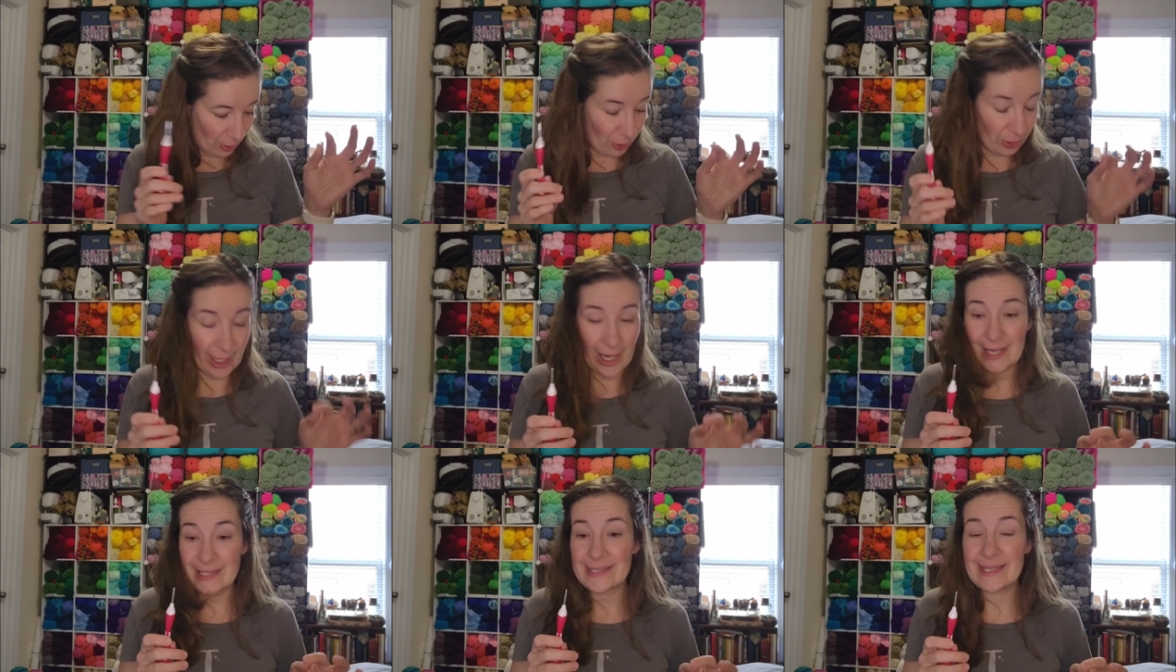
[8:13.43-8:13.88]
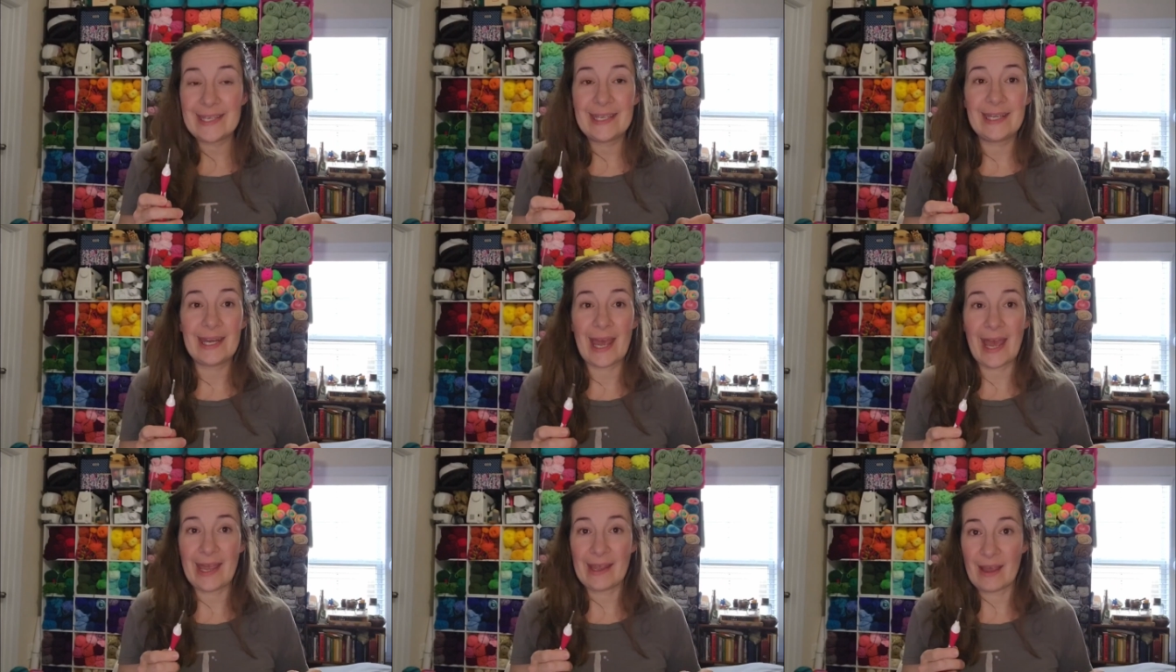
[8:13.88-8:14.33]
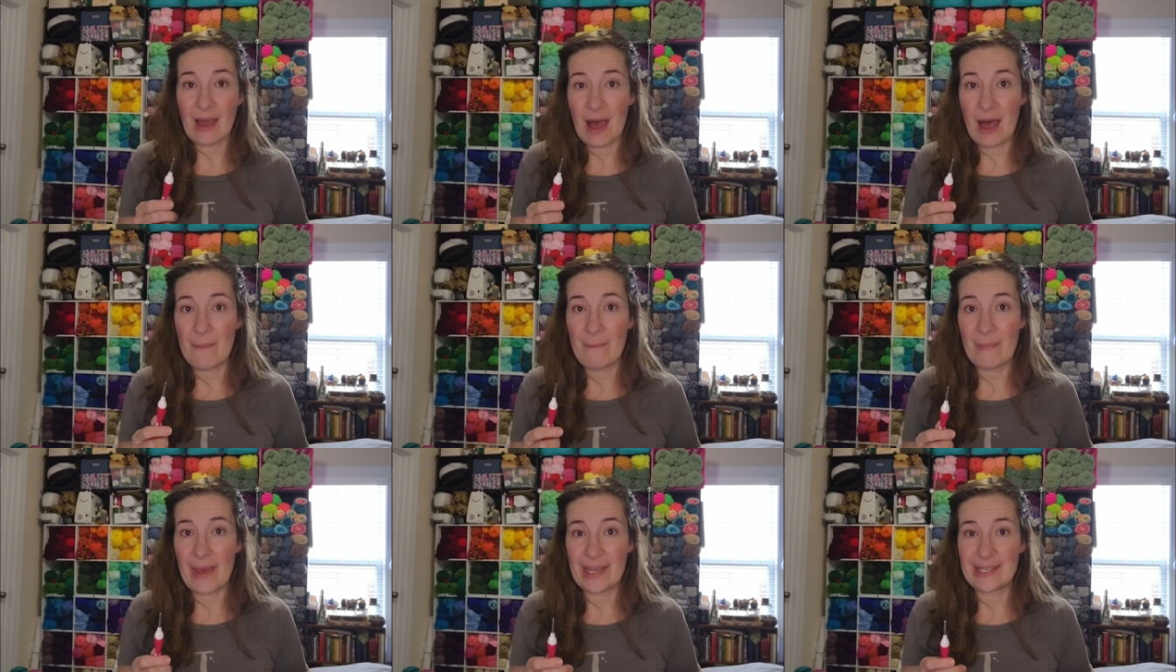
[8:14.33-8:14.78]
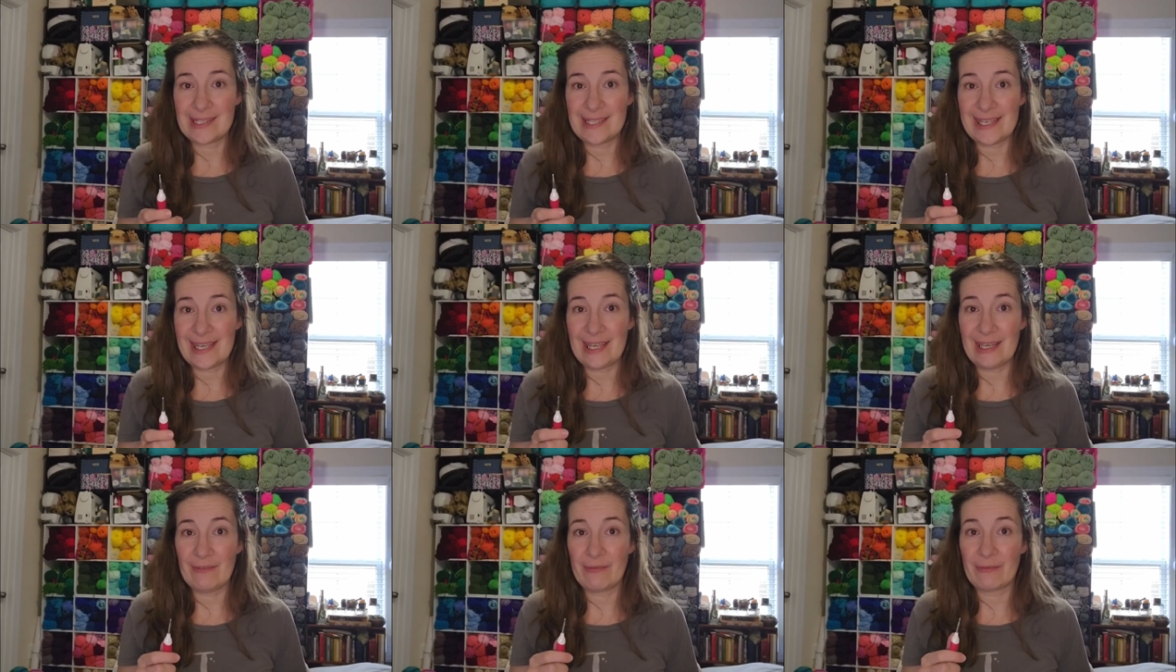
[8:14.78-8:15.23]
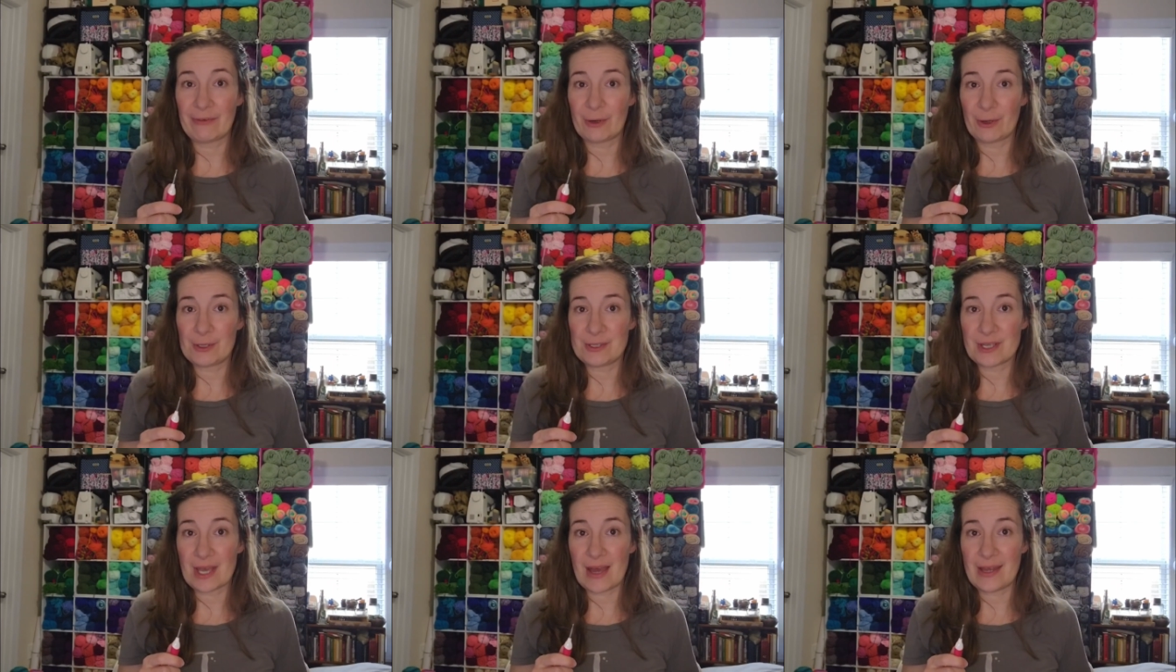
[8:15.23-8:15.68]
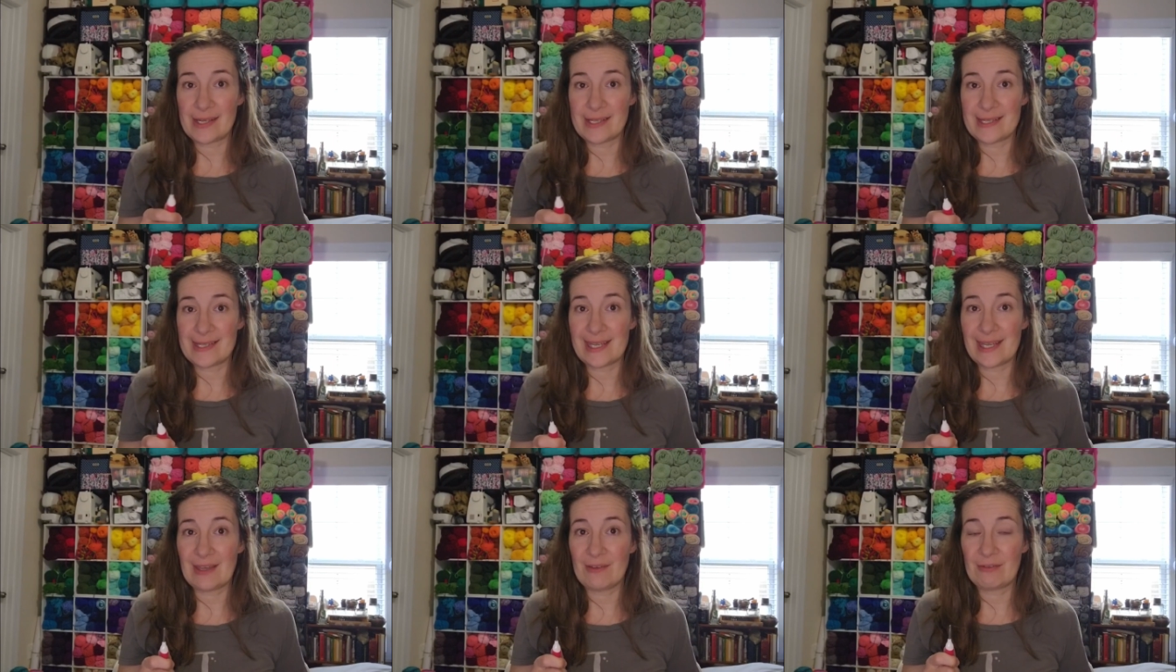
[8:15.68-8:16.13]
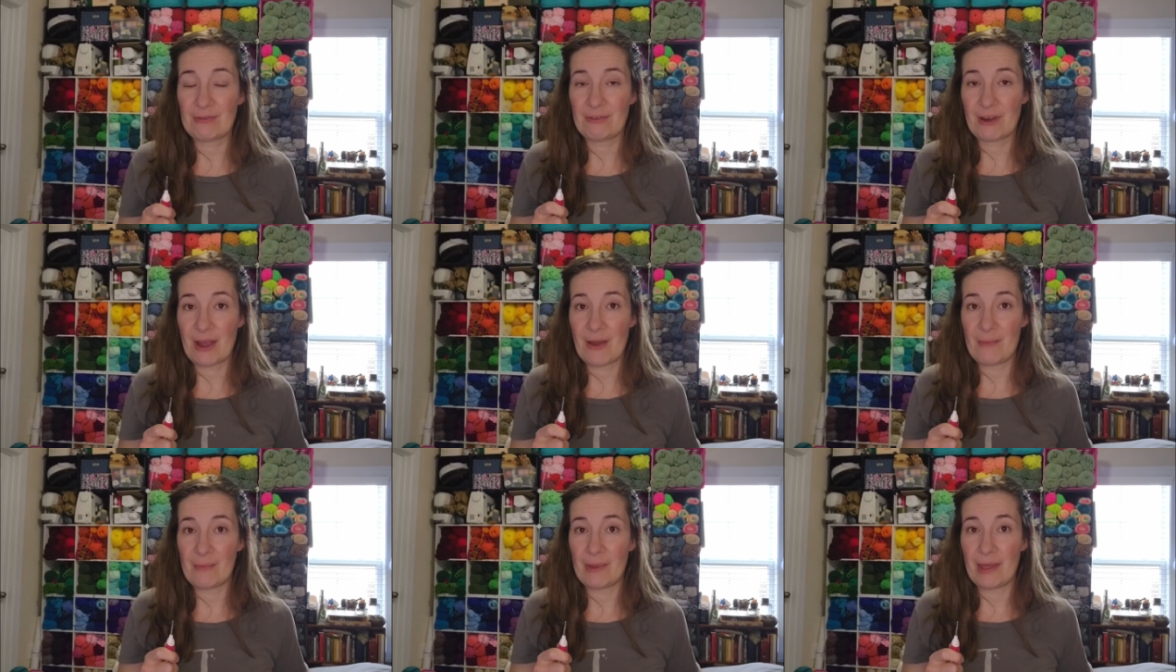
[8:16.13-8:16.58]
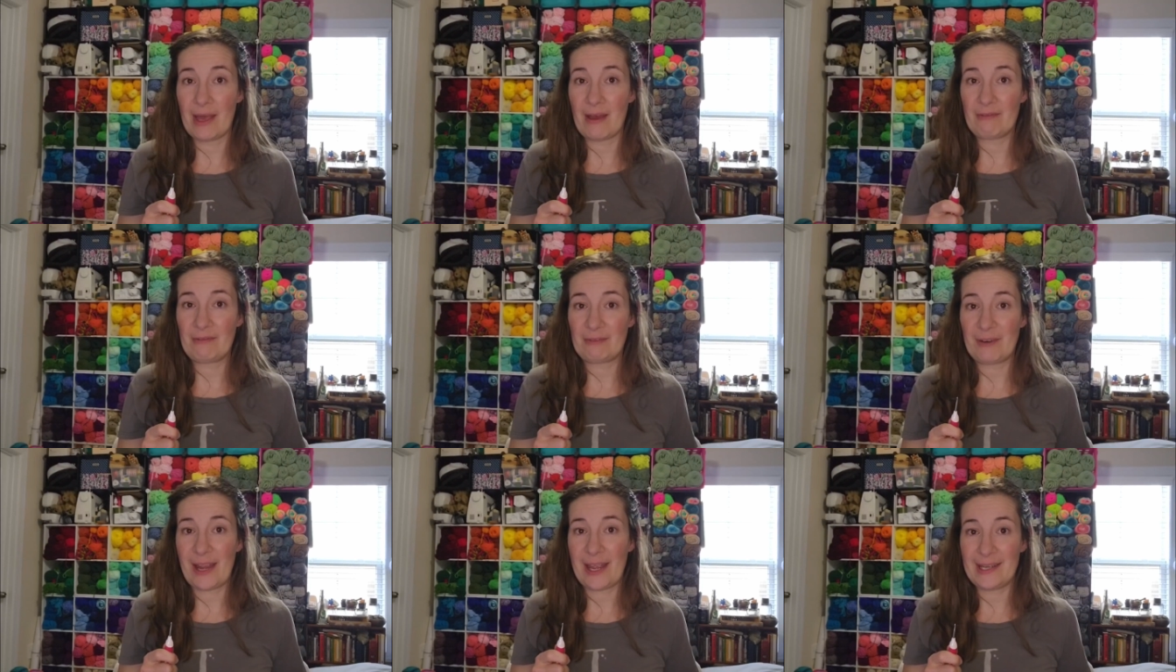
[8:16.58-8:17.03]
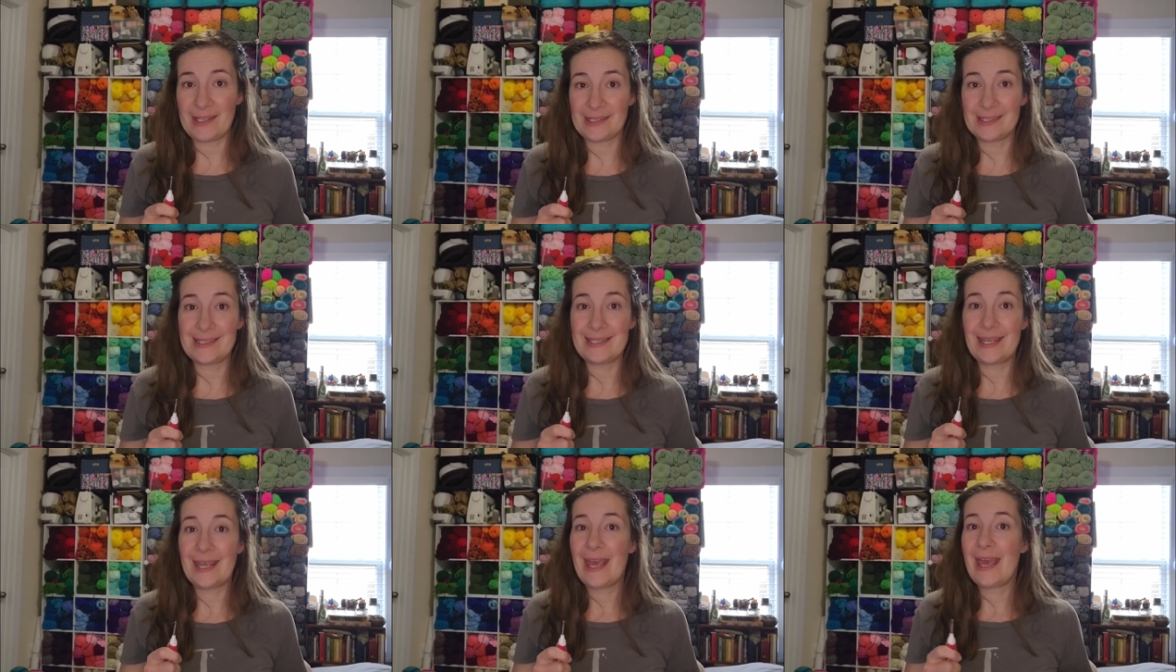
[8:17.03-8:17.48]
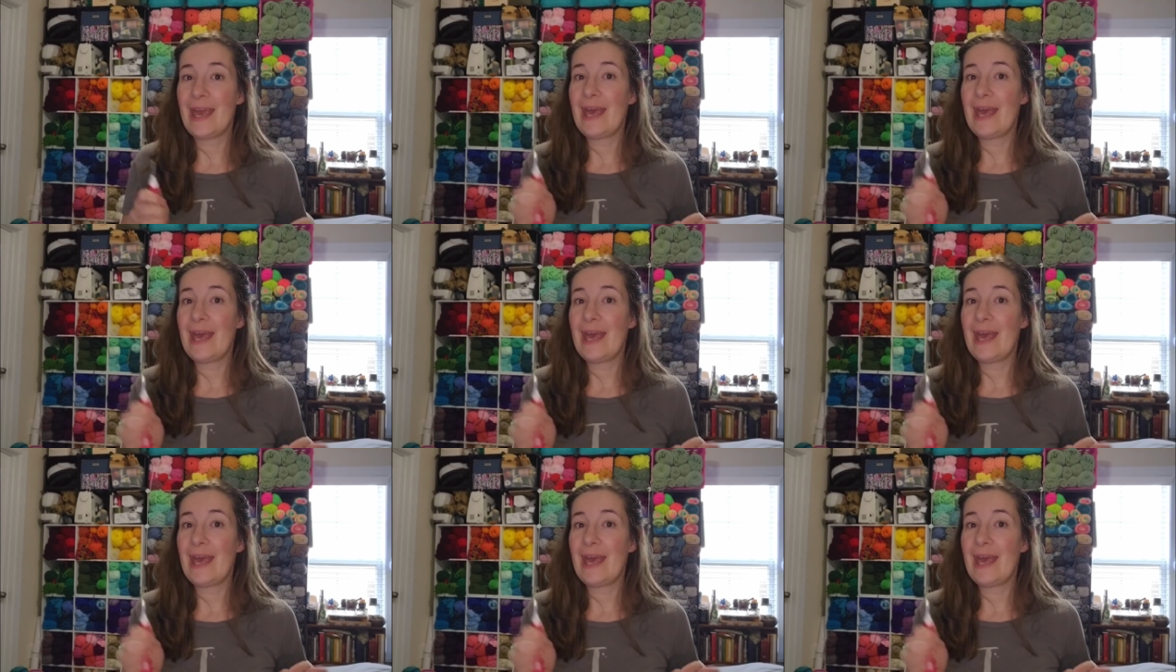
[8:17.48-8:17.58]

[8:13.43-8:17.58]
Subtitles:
granted, I got my Furls Odyssey from a friend.